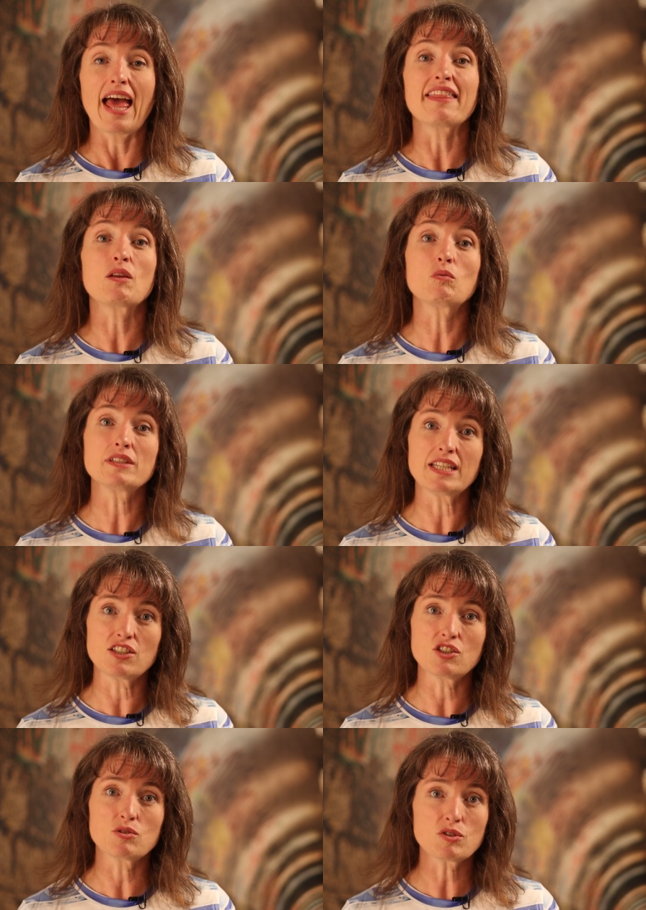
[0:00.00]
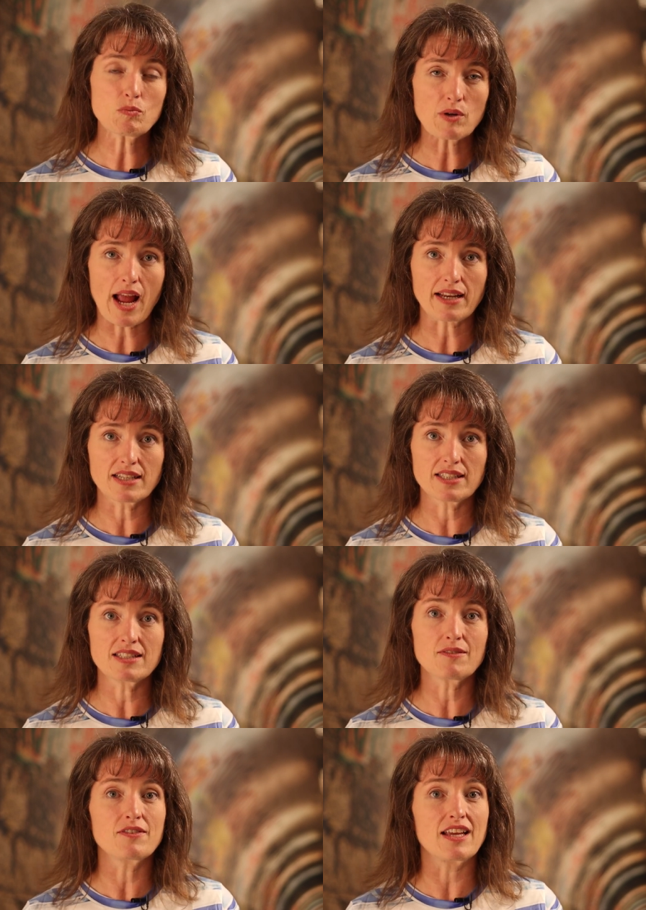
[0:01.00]
And then we'll need to do some
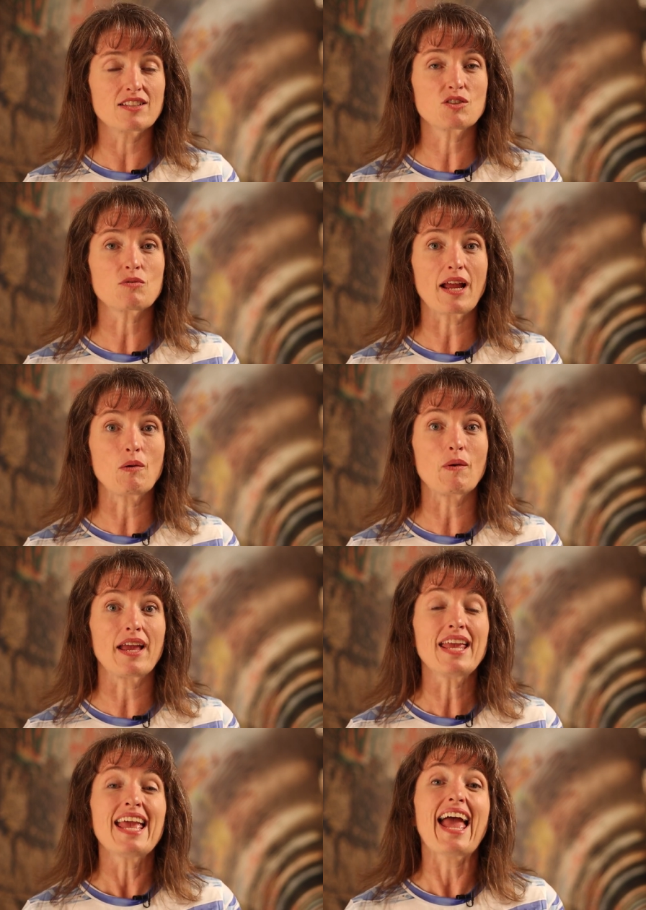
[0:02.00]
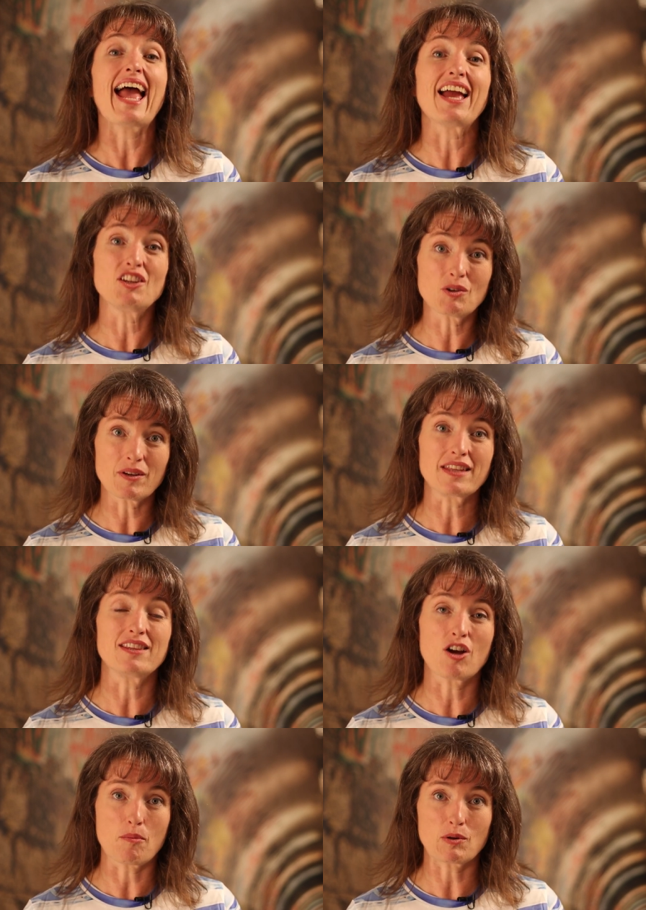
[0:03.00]
practices of things the right way, and you'll get
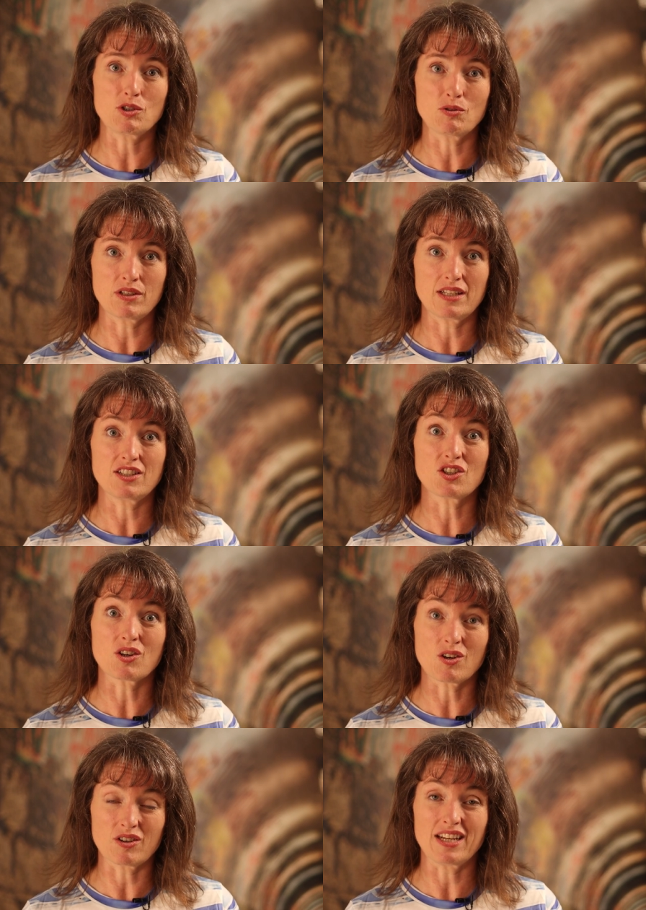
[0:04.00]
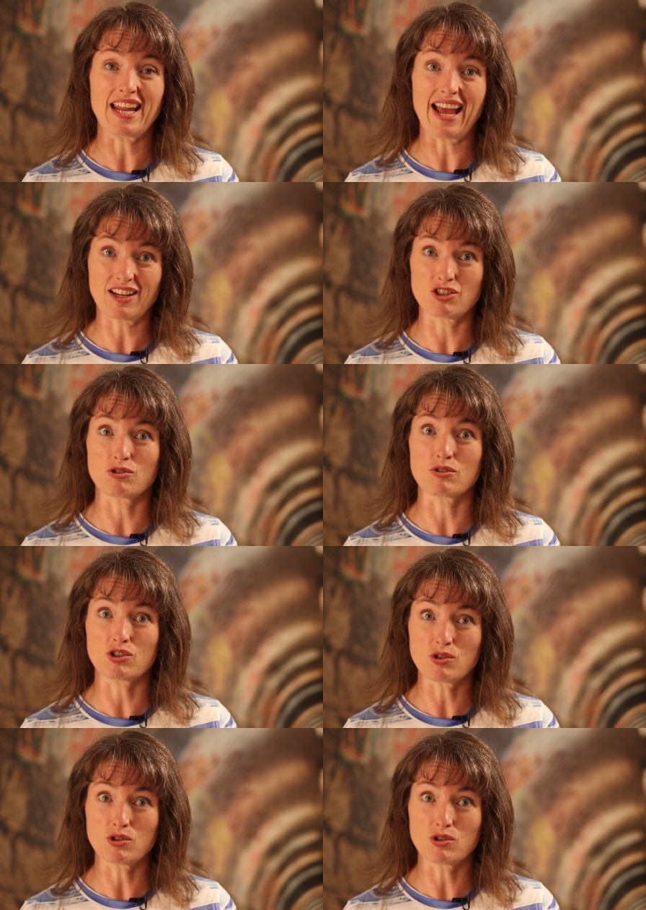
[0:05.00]
the opportunity to earn an extra